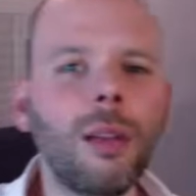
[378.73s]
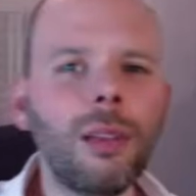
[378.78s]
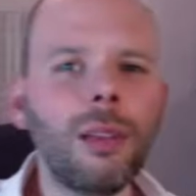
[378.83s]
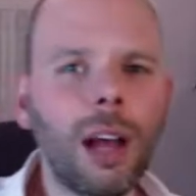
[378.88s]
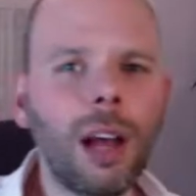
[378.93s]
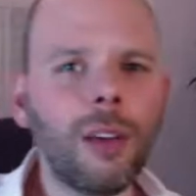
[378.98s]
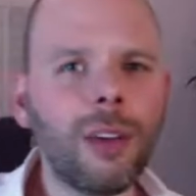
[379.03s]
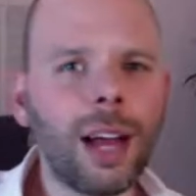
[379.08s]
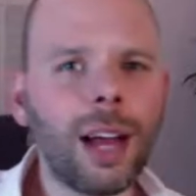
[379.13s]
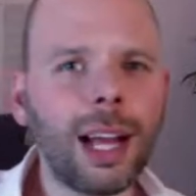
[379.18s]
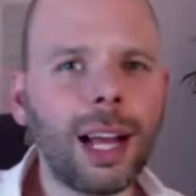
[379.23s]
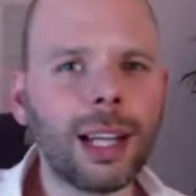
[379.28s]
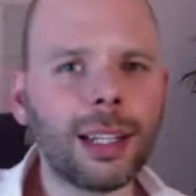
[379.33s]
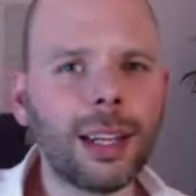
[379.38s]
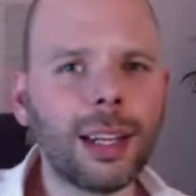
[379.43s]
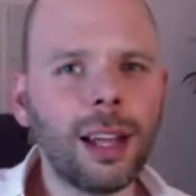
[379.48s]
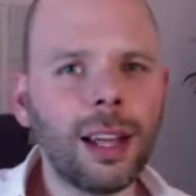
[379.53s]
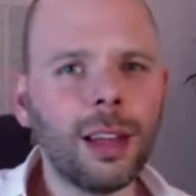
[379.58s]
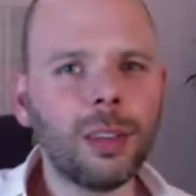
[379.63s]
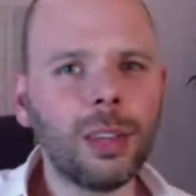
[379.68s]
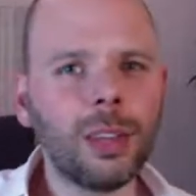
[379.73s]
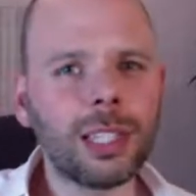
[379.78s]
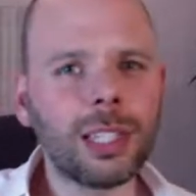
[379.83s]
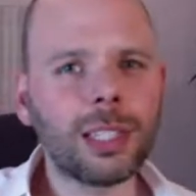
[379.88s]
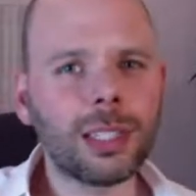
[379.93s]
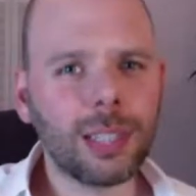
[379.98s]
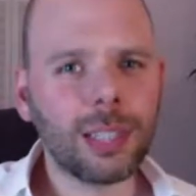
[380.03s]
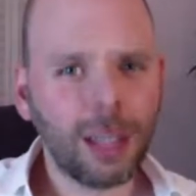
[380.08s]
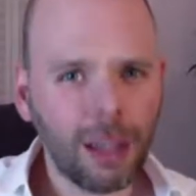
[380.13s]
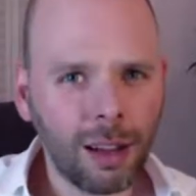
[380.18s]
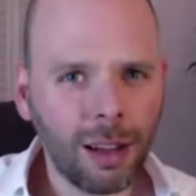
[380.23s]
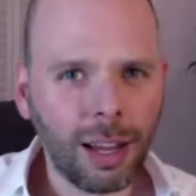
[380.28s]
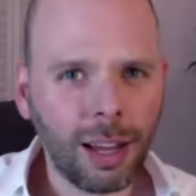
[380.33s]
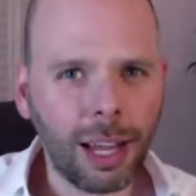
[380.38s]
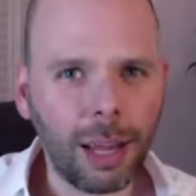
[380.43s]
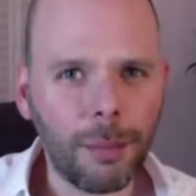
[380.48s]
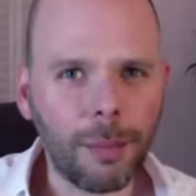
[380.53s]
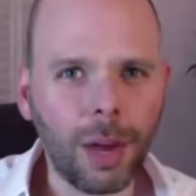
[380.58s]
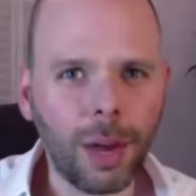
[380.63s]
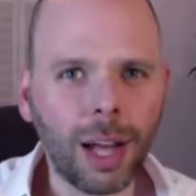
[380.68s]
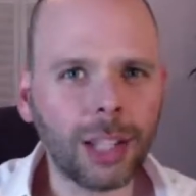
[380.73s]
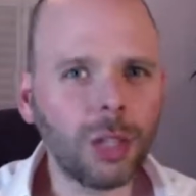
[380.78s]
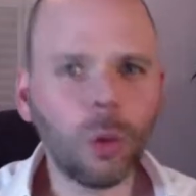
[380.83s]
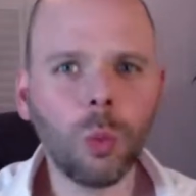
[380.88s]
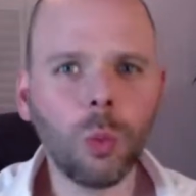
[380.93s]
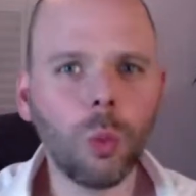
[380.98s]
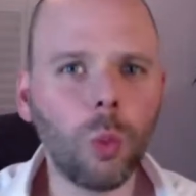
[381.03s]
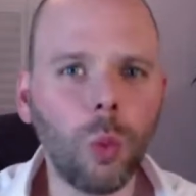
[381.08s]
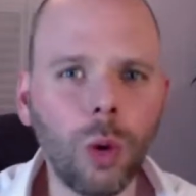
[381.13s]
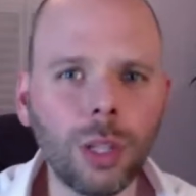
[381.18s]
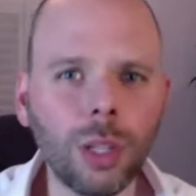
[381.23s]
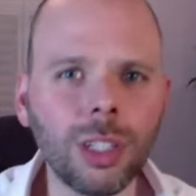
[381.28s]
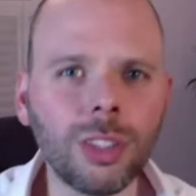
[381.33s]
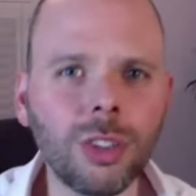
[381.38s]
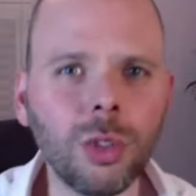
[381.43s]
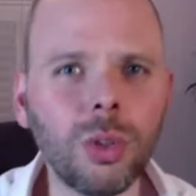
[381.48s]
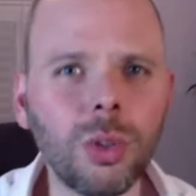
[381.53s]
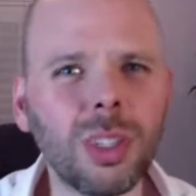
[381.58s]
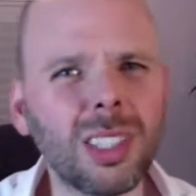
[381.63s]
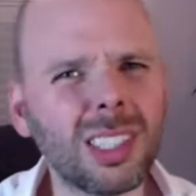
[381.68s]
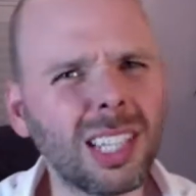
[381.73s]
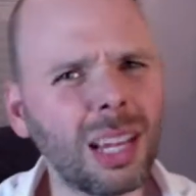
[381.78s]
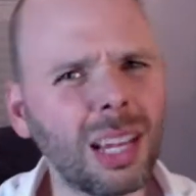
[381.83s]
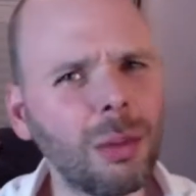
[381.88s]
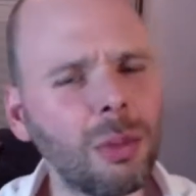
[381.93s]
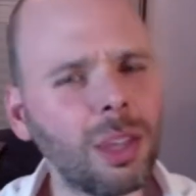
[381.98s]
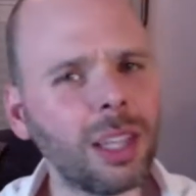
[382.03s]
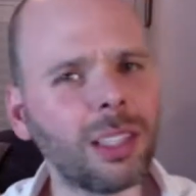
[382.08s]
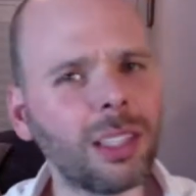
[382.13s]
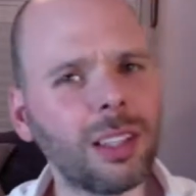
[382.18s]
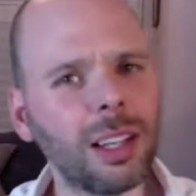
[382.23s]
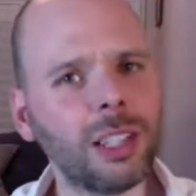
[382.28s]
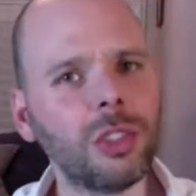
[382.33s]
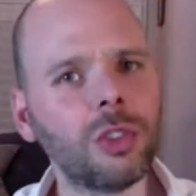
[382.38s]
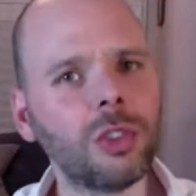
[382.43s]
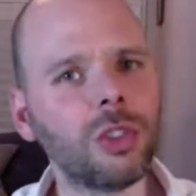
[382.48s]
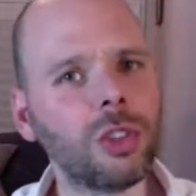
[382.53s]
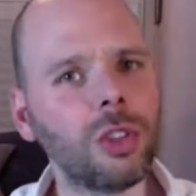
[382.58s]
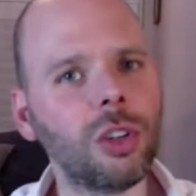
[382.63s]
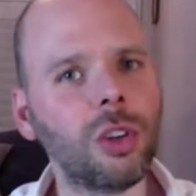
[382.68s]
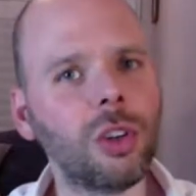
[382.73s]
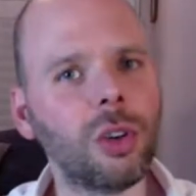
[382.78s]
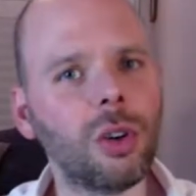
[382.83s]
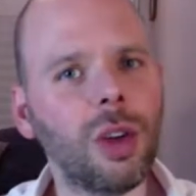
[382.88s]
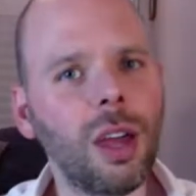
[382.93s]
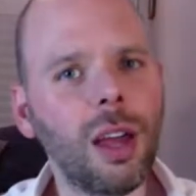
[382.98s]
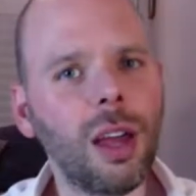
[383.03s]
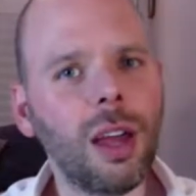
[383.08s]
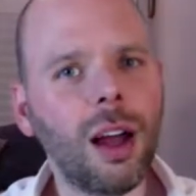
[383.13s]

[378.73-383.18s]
now I've had this time, I don't want to do the same things I used to do.